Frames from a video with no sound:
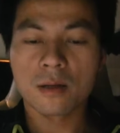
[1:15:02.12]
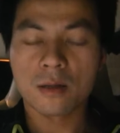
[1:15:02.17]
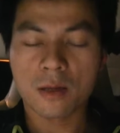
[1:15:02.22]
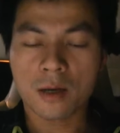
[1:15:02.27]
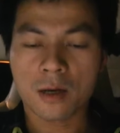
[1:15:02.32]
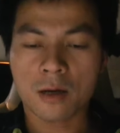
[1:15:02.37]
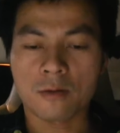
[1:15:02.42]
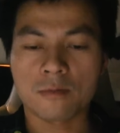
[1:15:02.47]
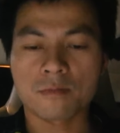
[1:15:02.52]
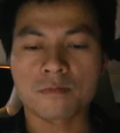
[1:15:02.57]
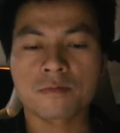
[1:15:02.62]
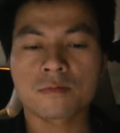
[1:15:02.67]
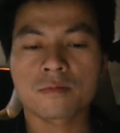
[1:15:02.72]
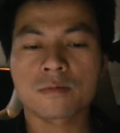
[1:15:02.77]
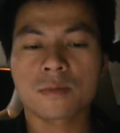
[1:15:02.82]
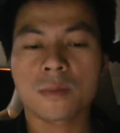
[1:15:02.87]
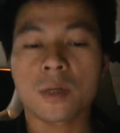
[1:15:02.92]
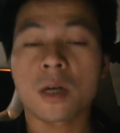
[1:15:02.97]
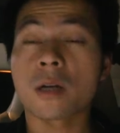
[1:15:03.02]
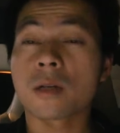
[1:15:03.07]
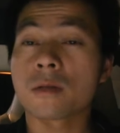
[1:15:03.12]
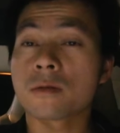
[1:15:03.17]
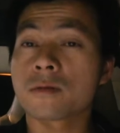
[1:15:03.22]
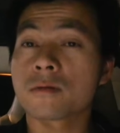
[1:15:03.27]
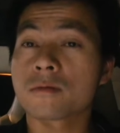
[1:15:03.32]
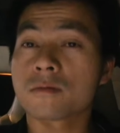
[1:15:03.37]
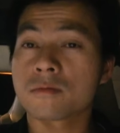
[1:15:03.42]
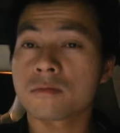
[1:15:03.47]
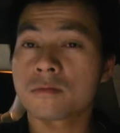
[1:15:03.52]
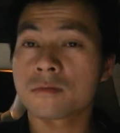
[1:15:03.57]
Now, I
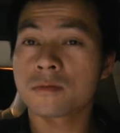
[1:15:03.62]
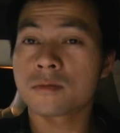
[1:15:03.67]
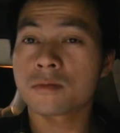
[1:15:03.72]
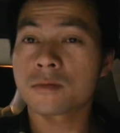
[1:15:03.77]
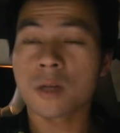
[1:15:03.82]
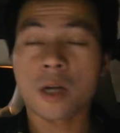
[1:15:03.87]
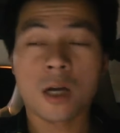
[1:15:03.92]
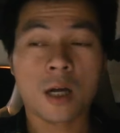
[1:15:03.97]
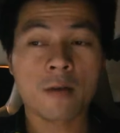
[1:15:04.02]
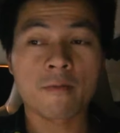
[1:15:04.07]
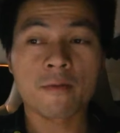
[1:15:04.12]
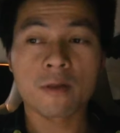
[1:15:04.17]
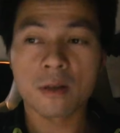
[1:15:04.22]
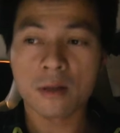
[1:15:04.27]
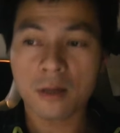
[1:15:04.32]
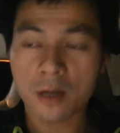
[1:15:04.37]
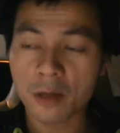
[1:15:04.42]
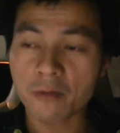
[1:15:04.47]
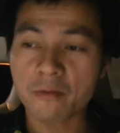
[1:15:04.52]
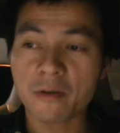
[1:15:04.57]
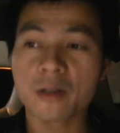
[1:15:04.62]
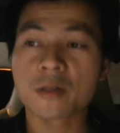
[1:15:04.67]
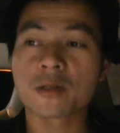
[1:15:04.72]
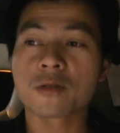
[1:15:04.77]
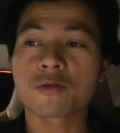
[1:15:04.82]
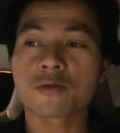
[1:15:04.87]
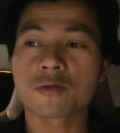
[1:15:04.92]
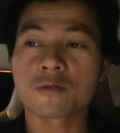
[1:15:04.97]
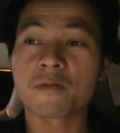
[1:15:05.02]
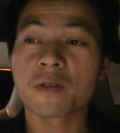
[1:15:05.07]
have a lot of
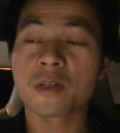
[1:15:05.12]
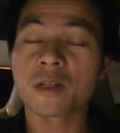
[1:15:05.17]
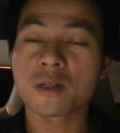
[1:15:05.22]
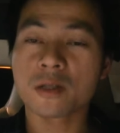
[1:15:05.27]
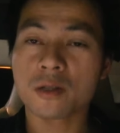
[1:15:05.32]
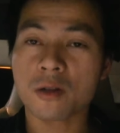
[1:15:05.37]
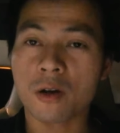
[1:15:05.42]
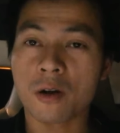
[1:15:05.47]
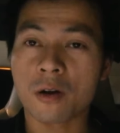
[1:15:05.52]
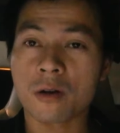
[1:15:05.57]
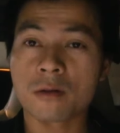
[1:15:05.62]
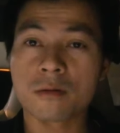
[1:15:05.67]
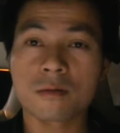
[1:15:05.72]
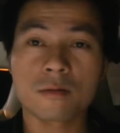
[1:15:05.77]
issues with this car.